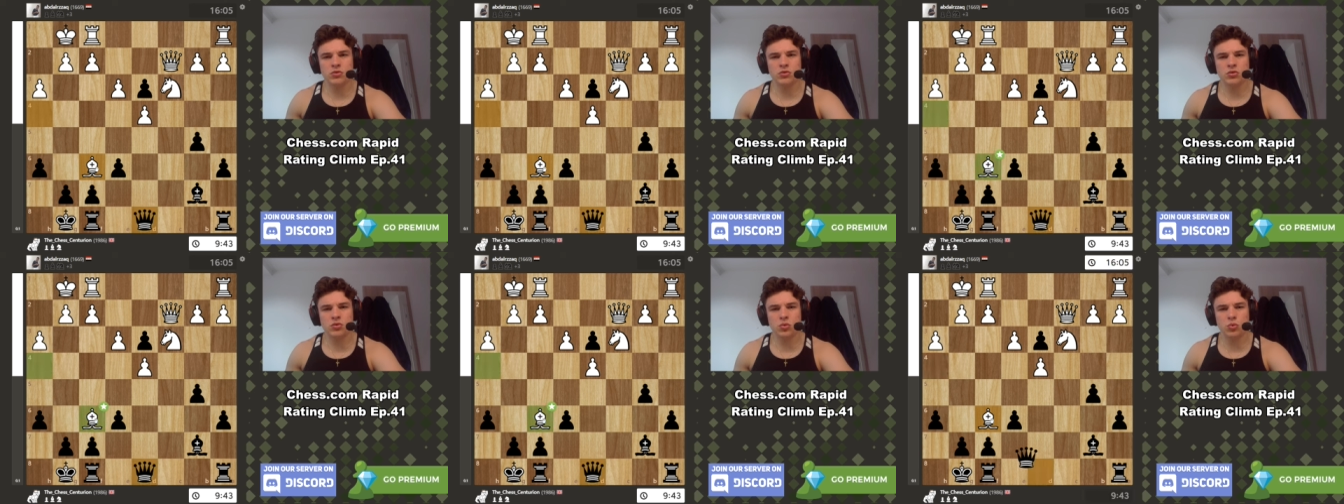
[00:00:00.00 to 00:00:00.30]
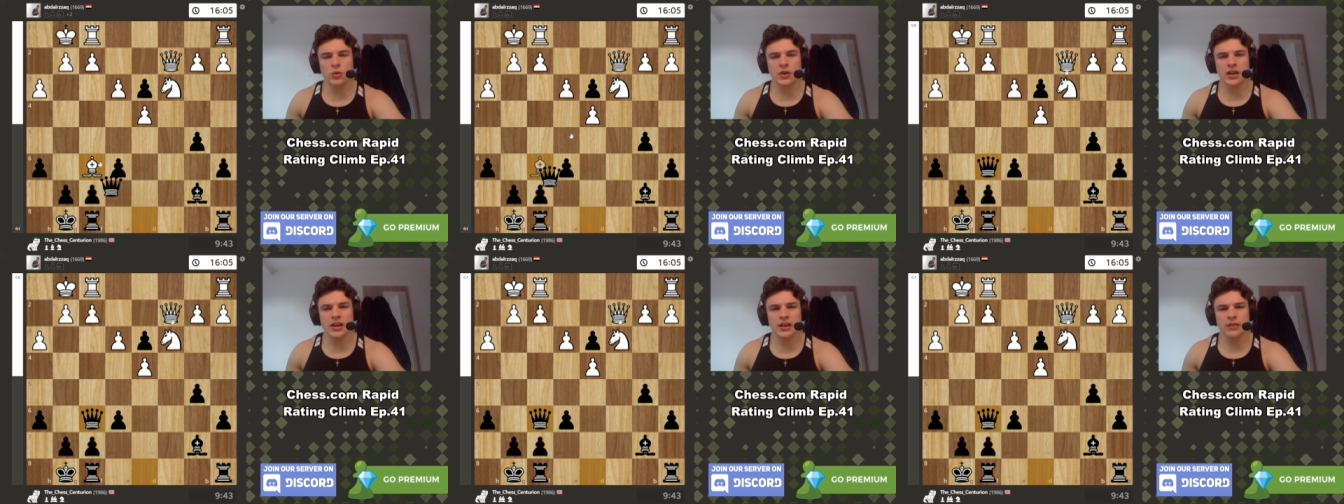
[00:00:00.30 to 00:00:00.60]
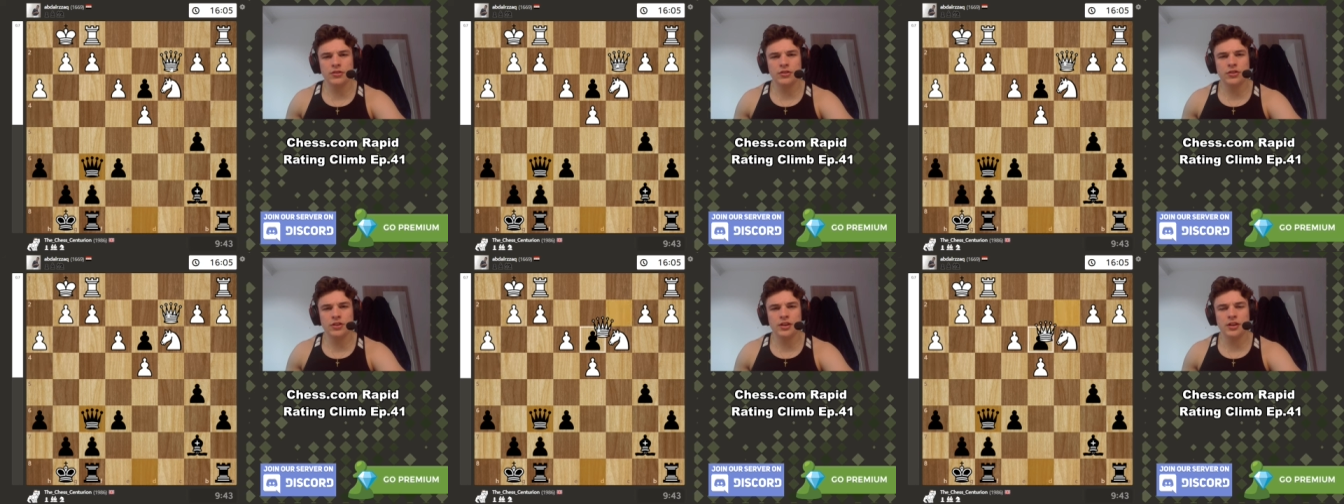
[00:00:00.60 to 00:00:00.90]
queen f
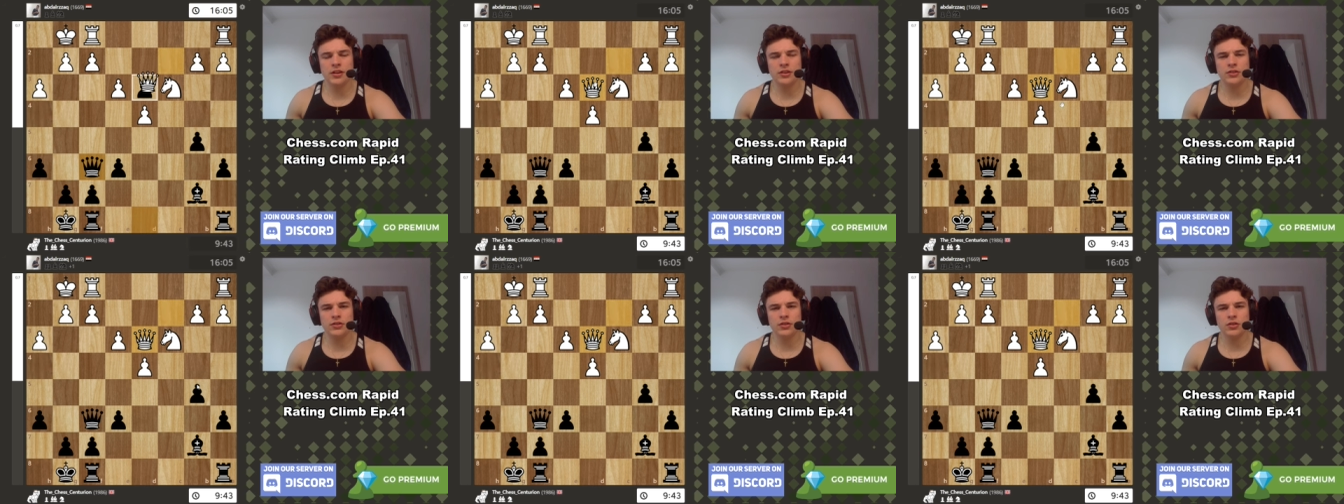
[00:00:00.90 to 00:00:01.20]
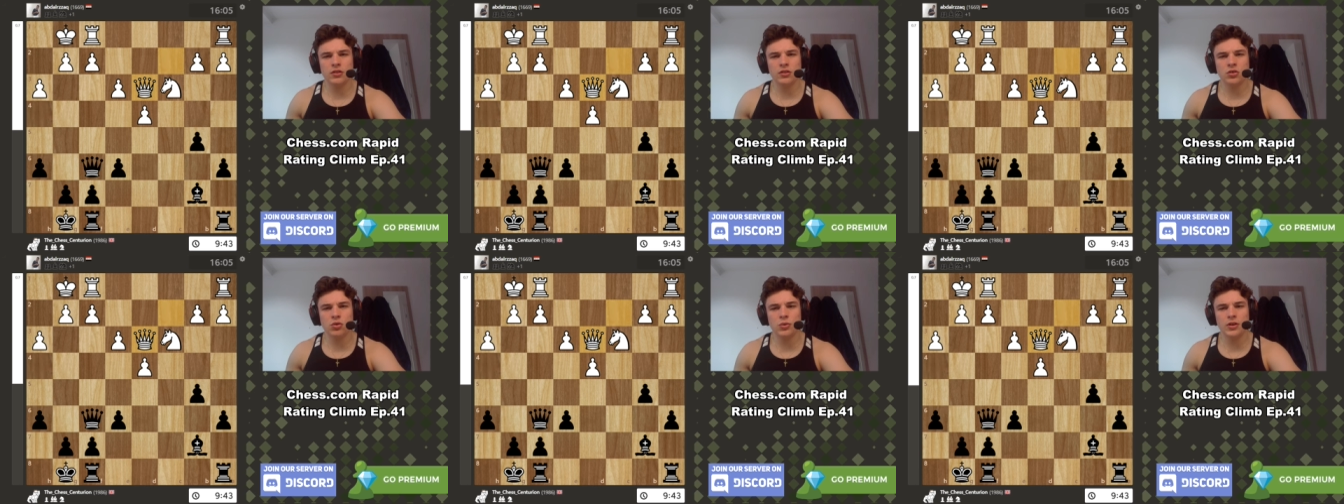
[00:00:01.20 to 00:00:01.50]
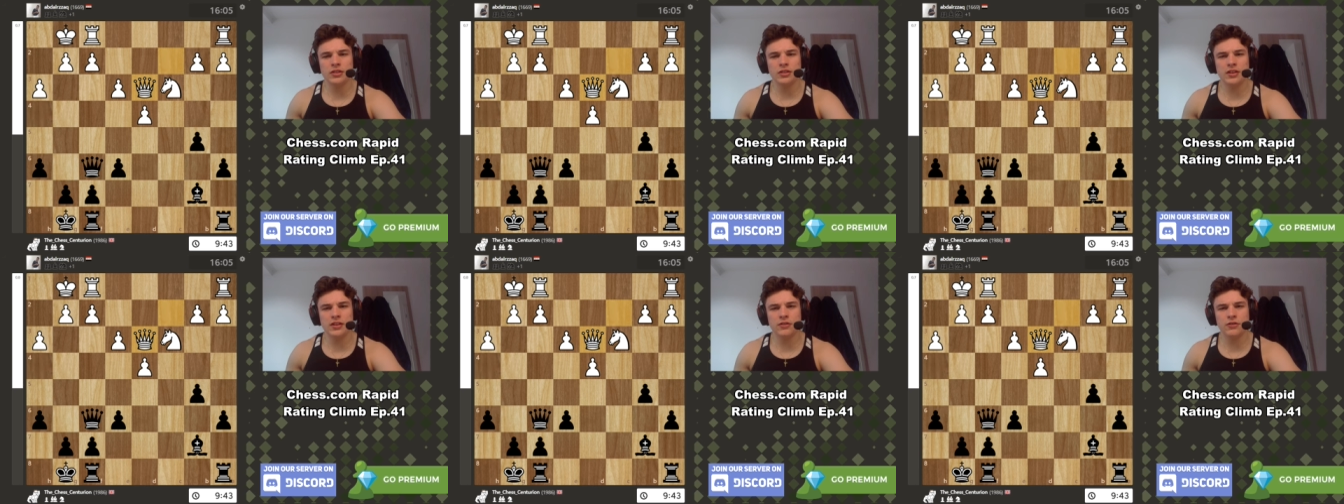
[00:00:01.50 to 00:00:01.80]
six, and
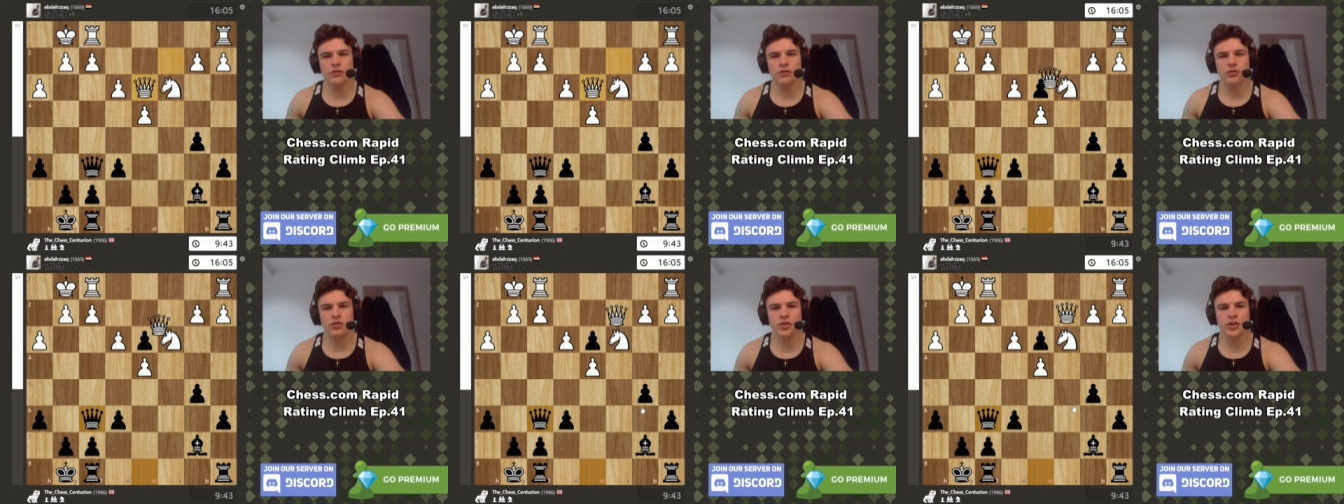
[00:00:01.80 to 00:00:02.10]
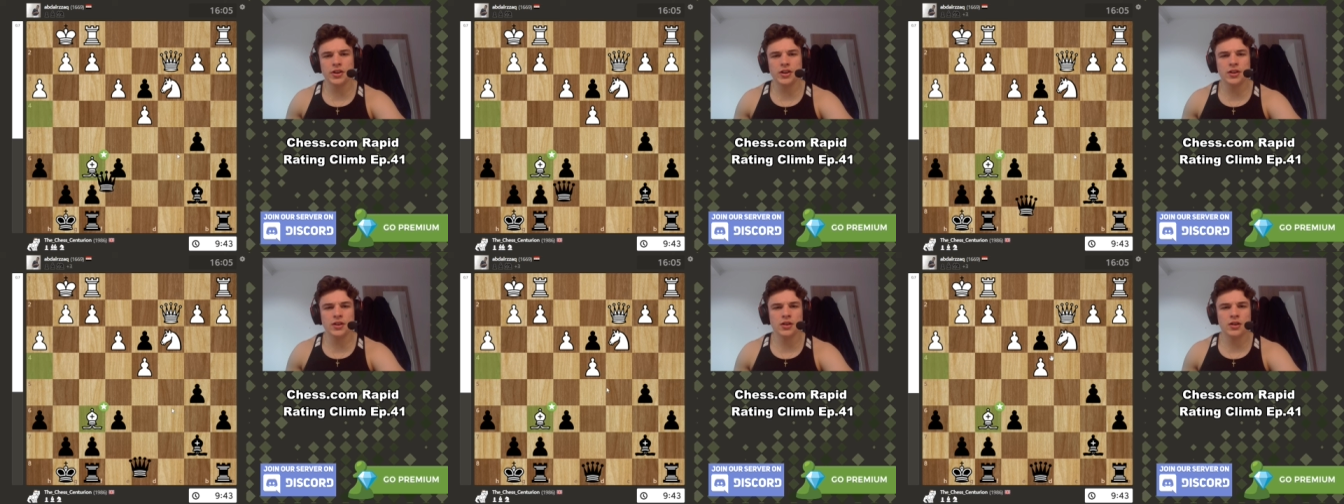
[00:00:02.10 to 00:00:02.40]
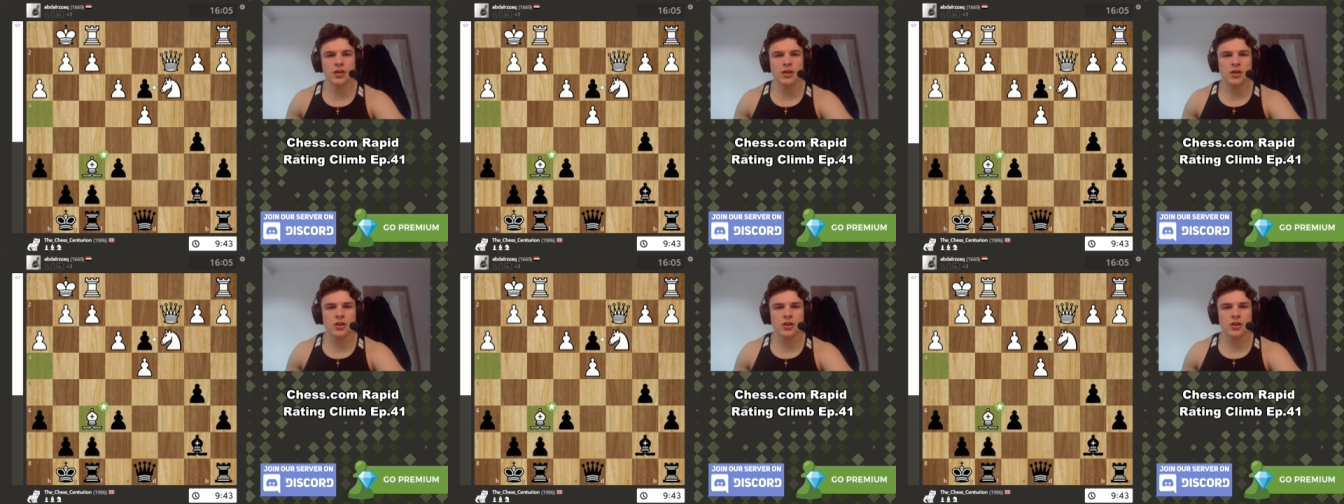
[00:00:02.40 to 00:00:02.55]
queen d three.